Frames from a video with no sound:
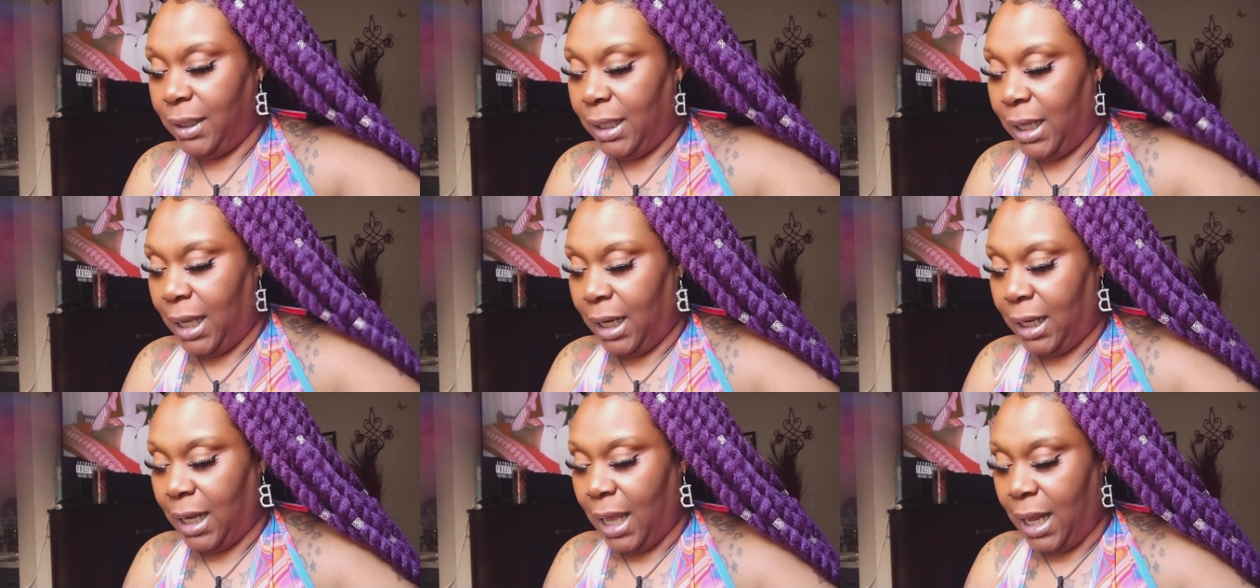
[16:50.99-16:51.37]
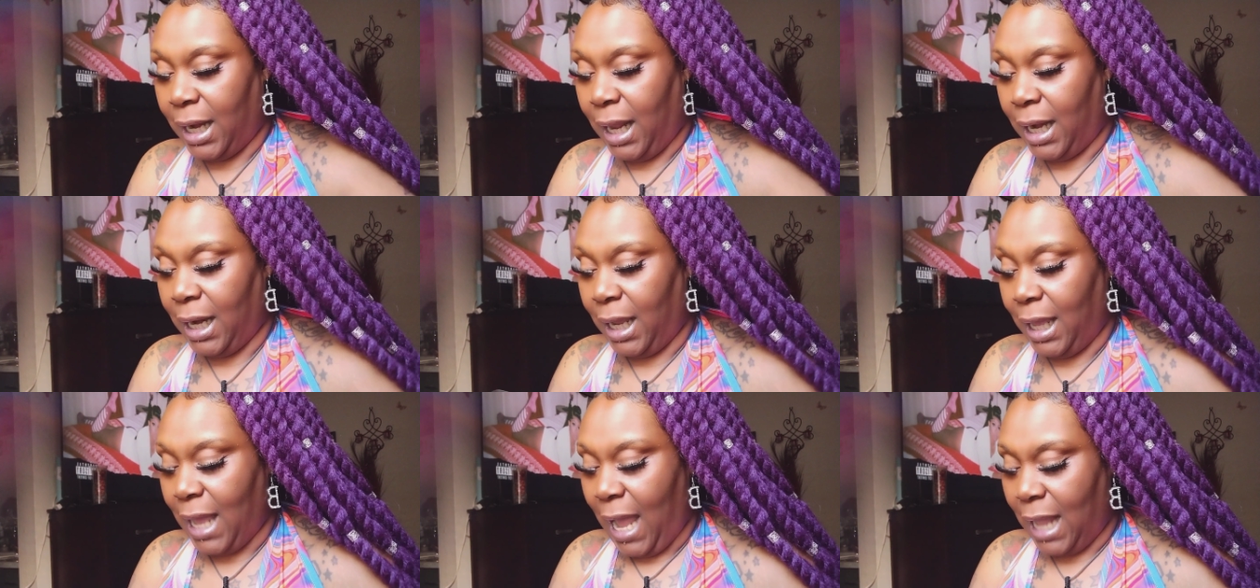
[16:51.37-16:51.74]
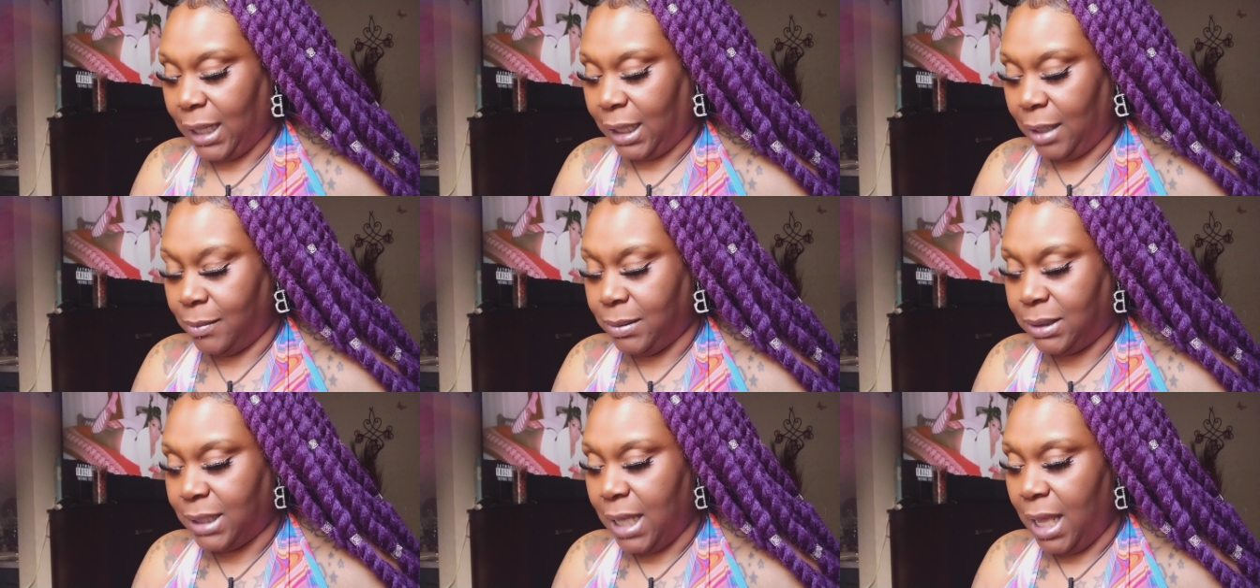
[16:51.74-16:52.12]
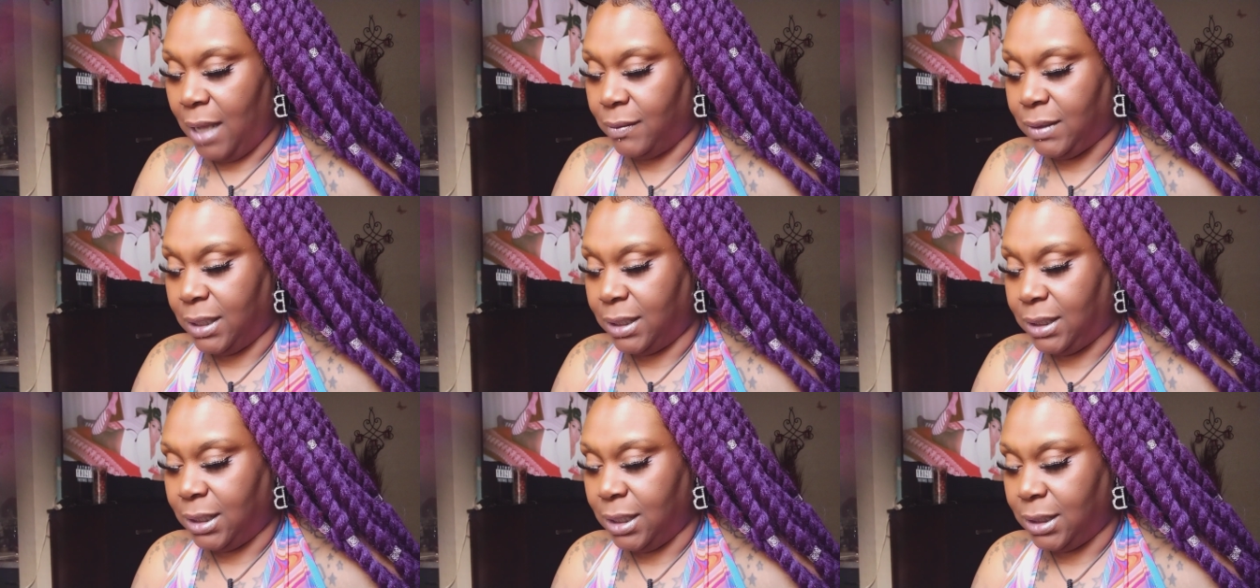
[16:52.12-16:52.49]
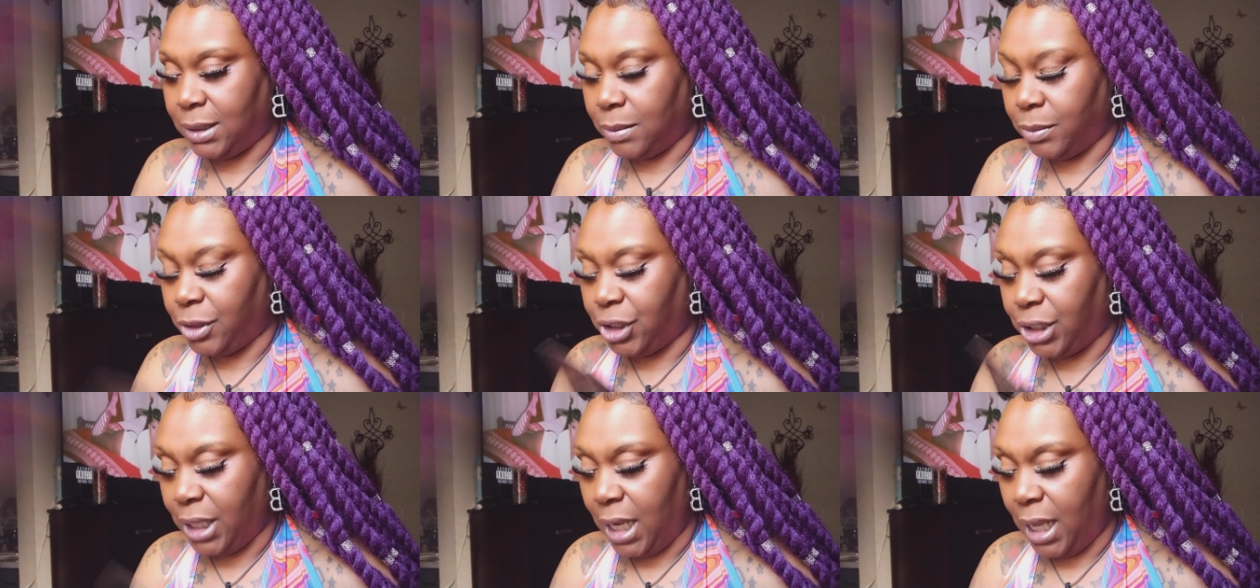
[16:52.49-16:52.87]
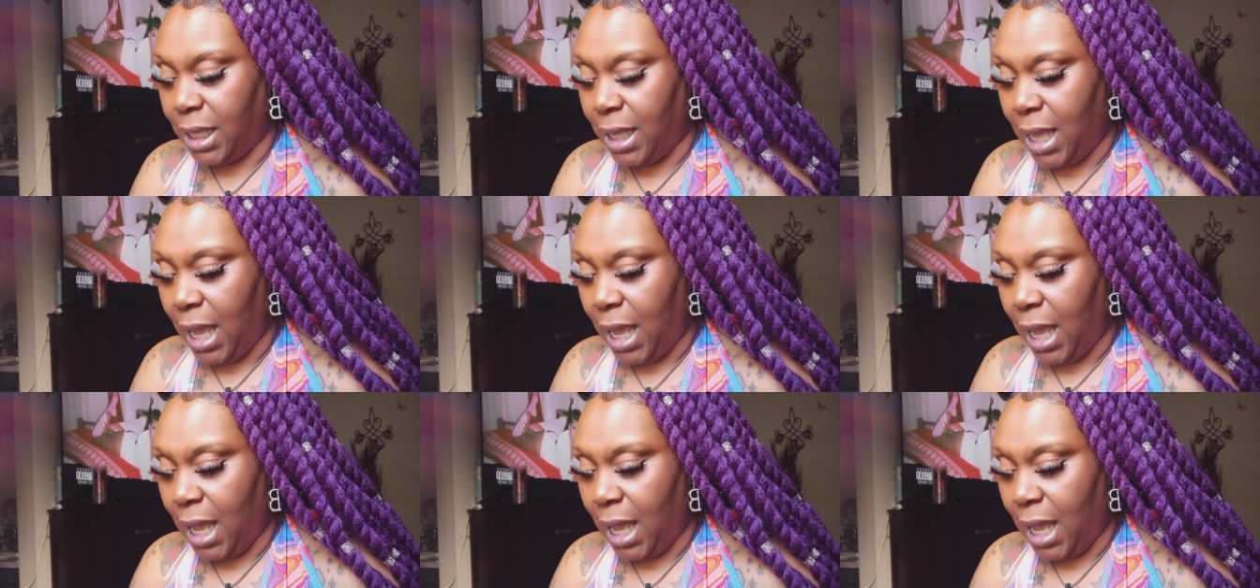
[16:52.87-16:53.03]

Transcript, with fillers: and now they done got themselves into some shit.